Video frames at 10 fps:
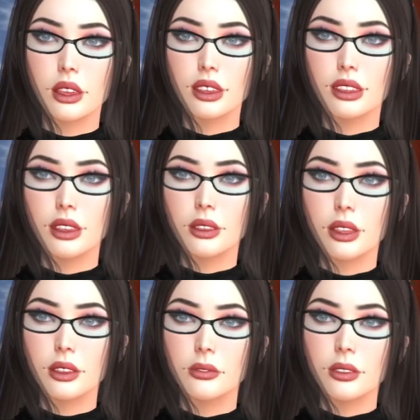me,
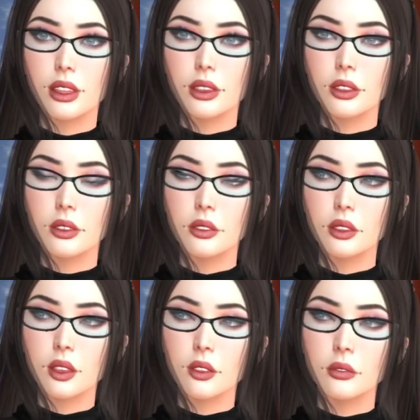contact him.
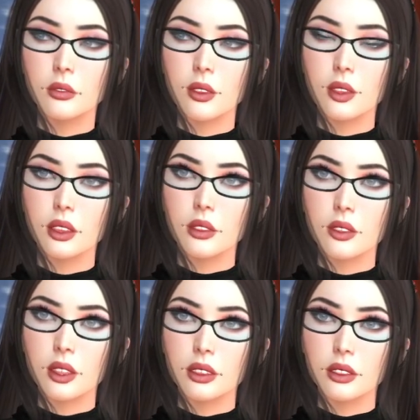
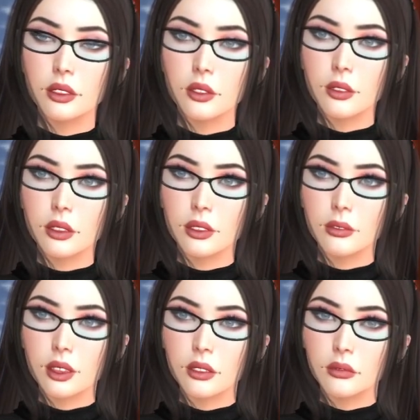Don't put that either.
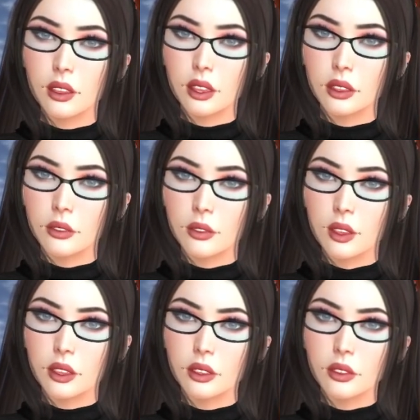No,
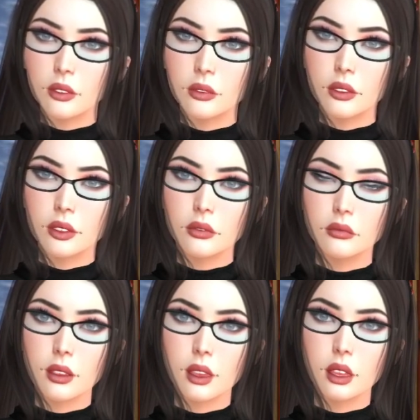that's what your
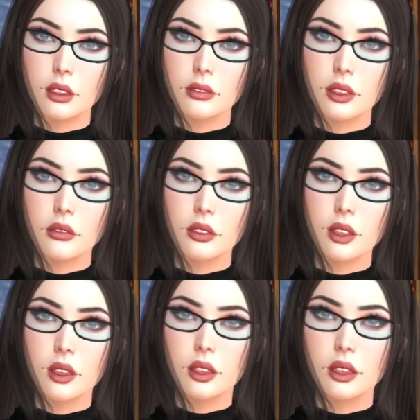picks are for.
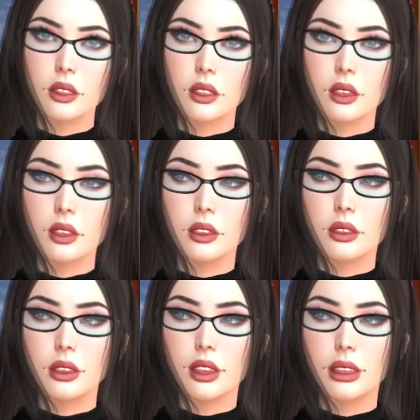You could
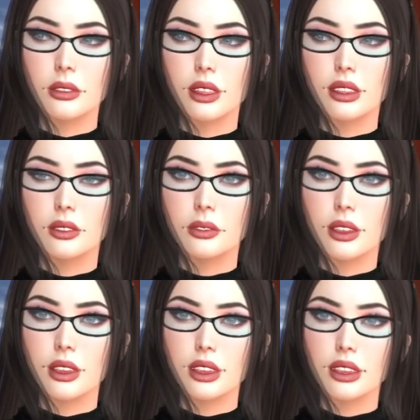devote an
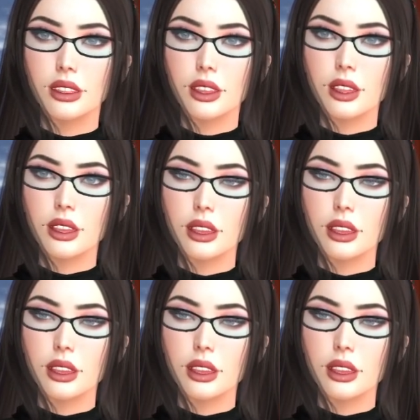entire pick